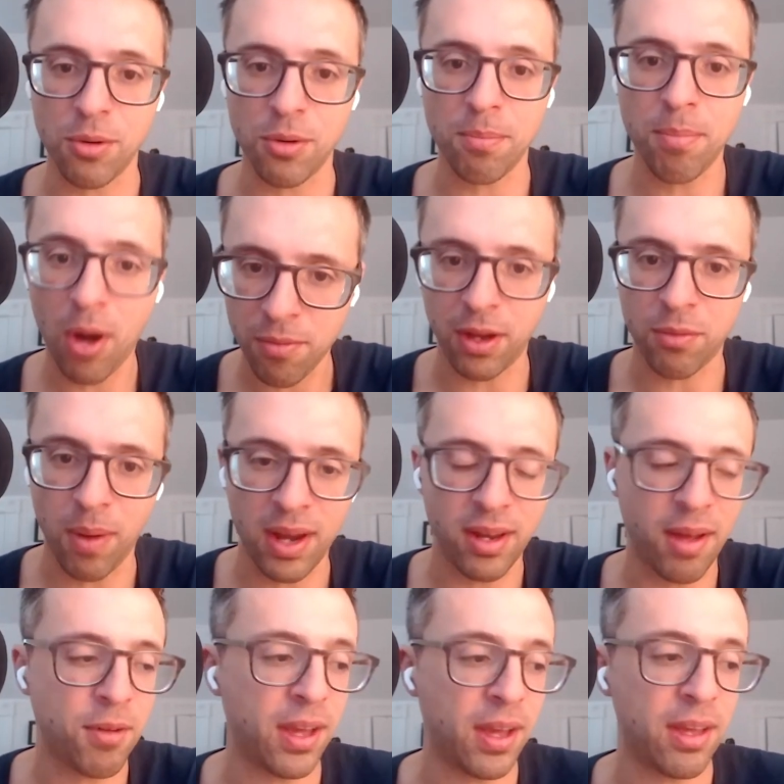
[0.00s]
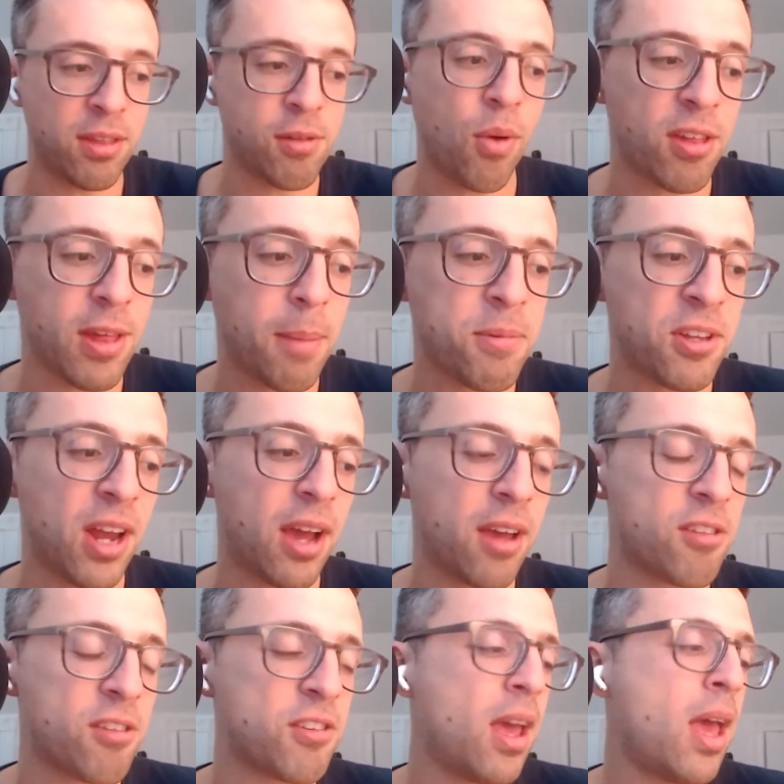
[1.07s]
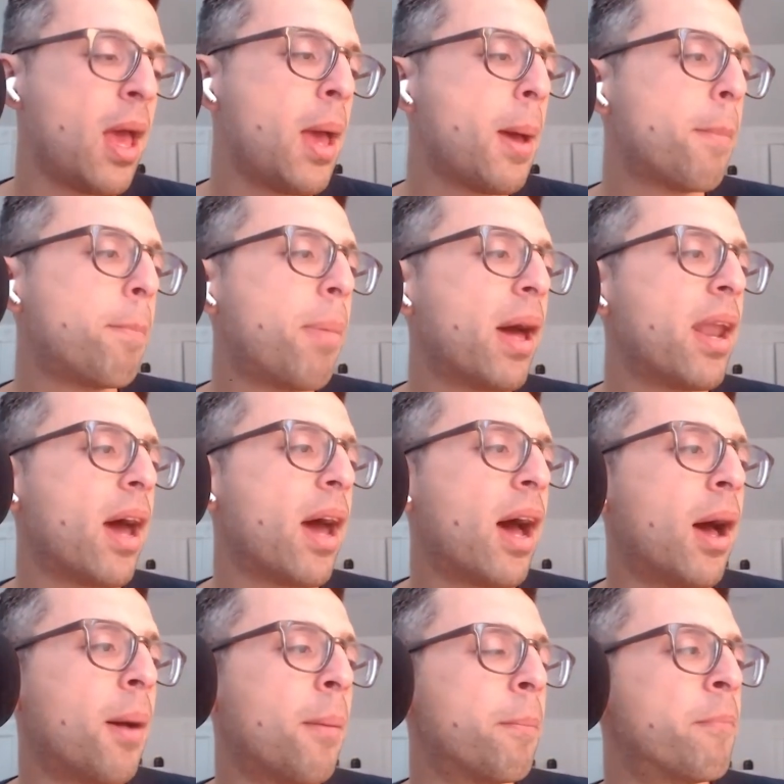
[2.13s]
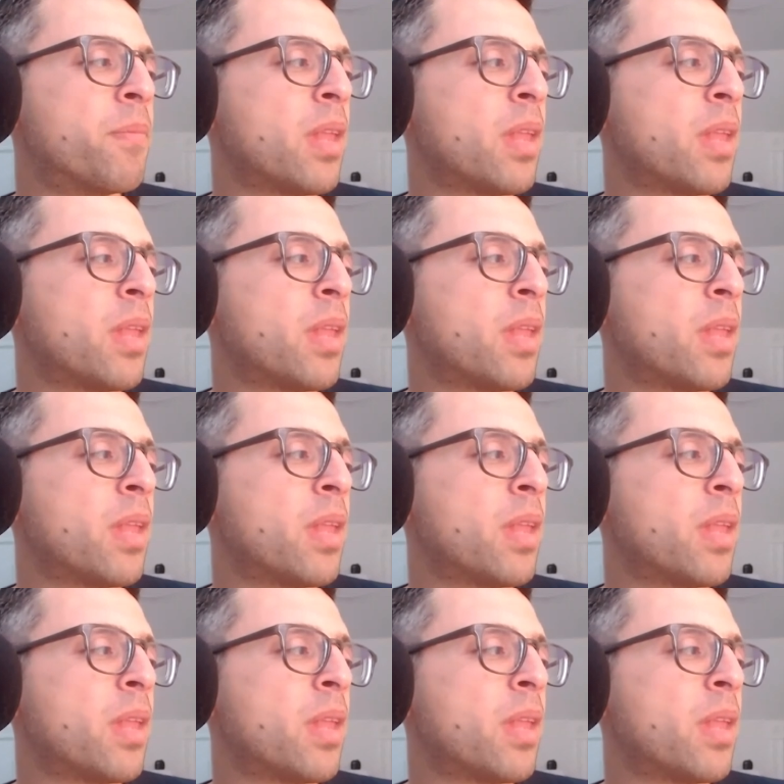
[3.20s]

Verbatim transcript: perfect right everything is cross subsidized but um